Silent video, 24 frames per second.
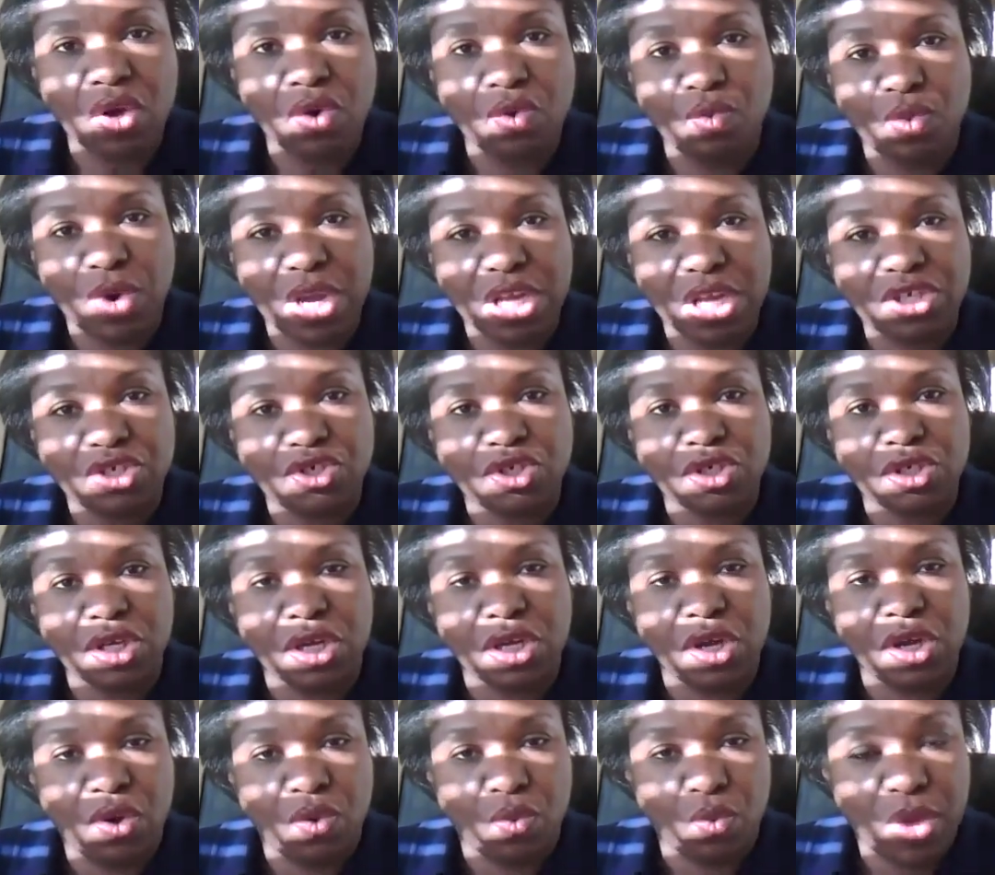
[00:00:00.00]

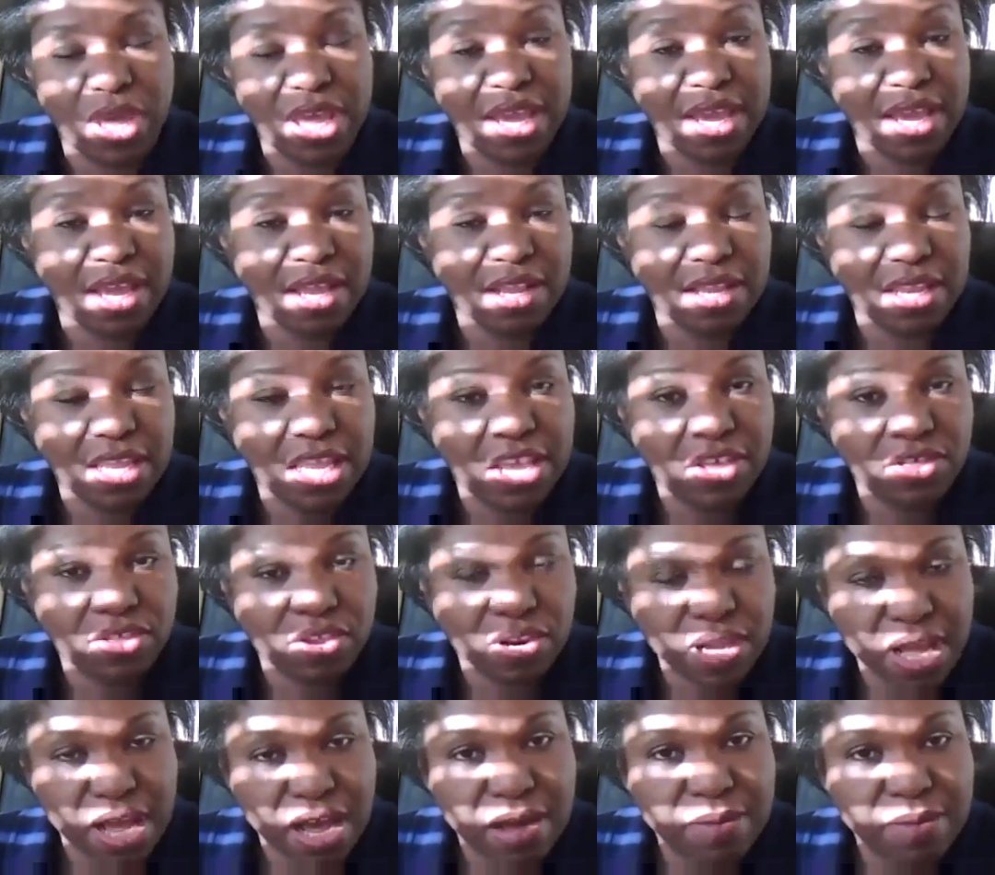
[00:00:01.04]
which we can
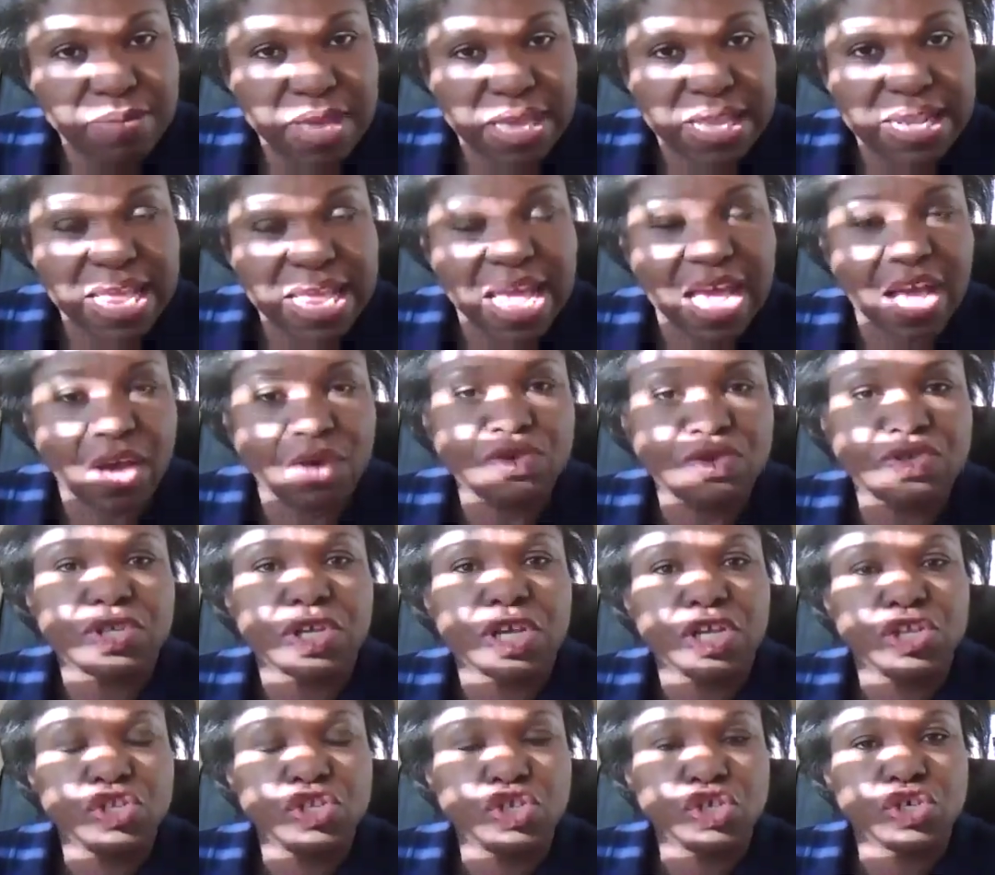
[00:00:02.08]
either come in-house
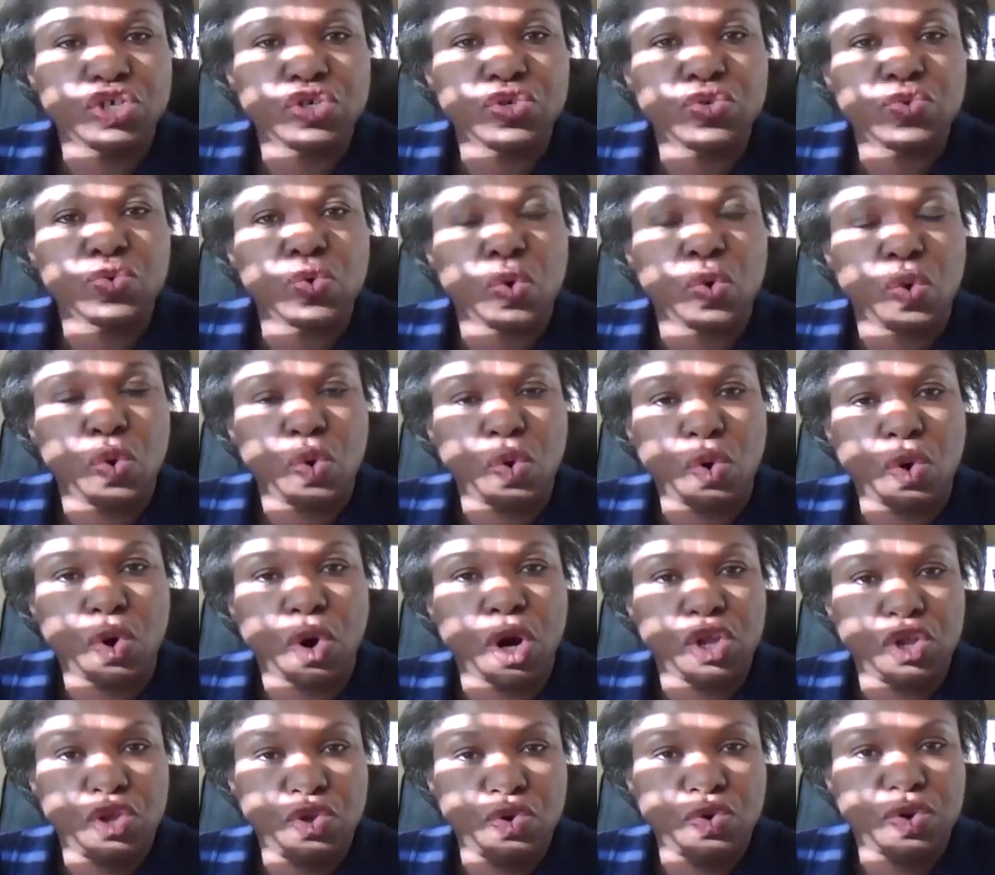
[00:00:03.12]
and do,
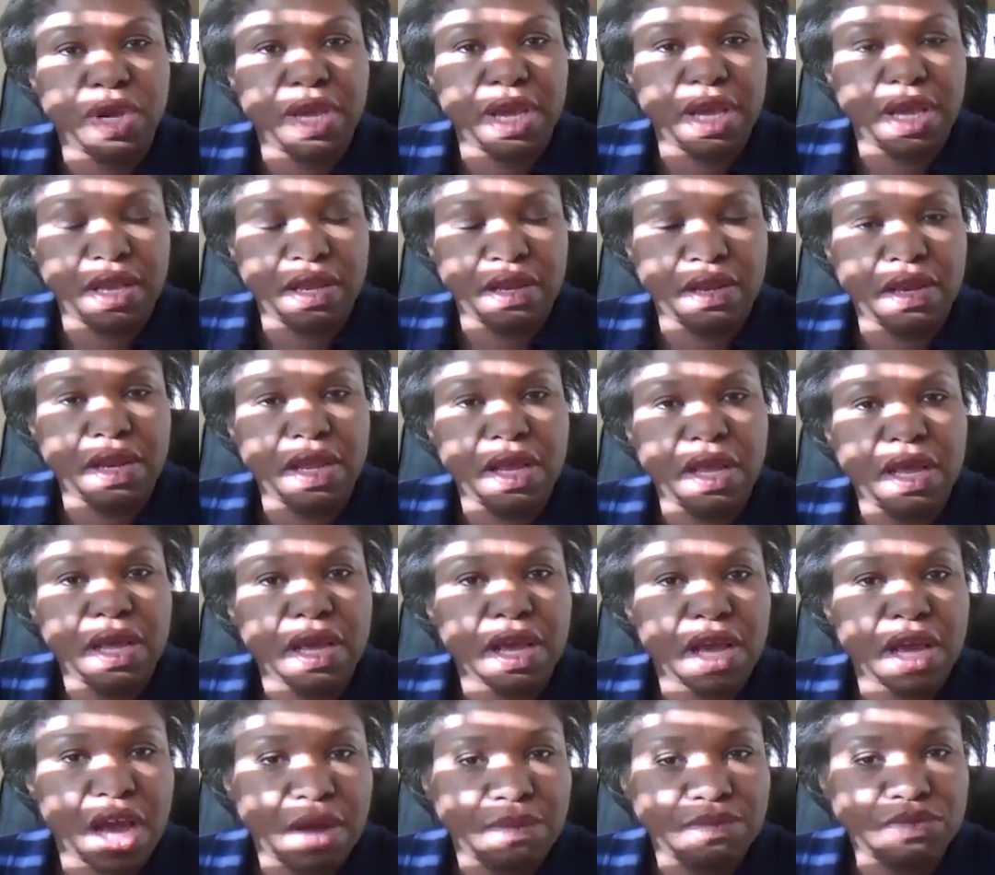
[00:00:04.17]
or you can
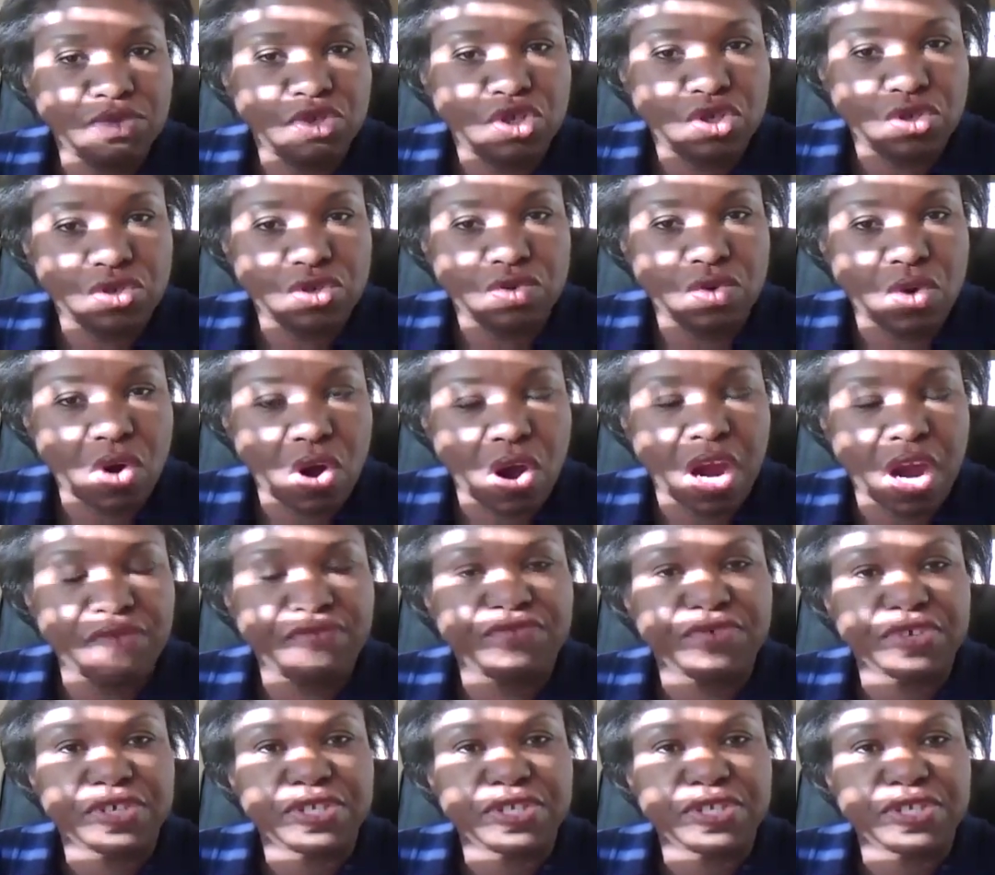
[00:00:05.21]
come to our
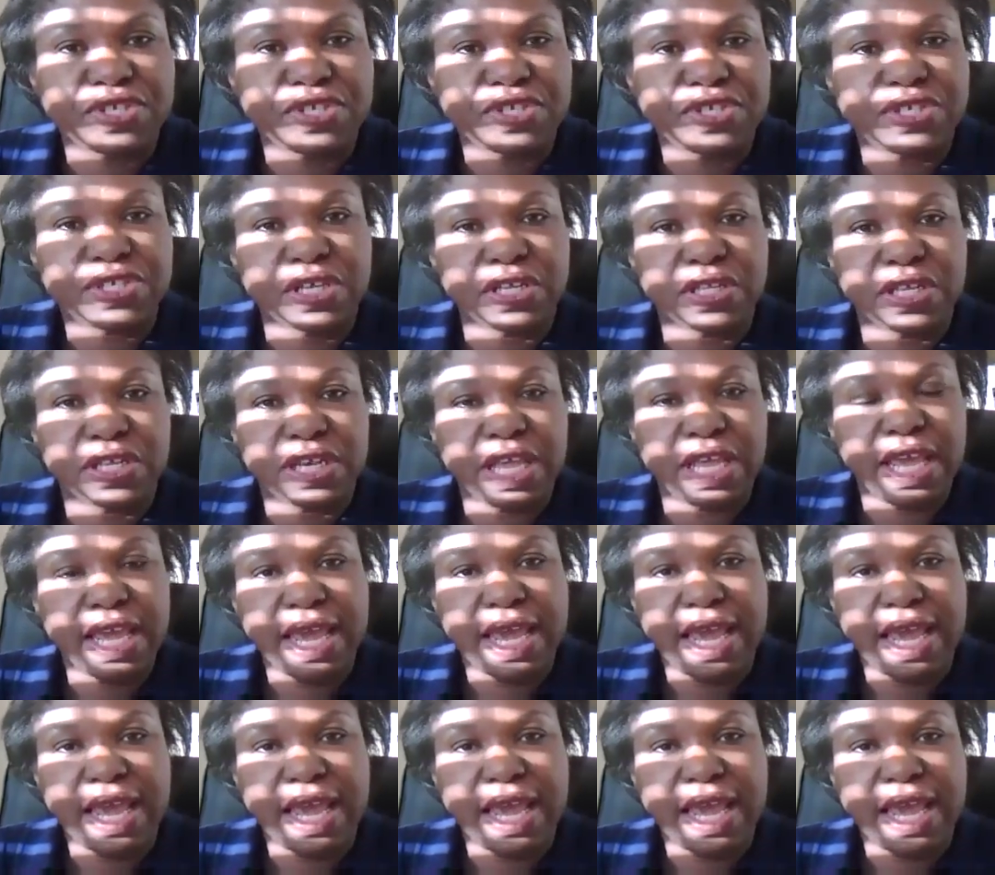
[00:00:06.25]
facility.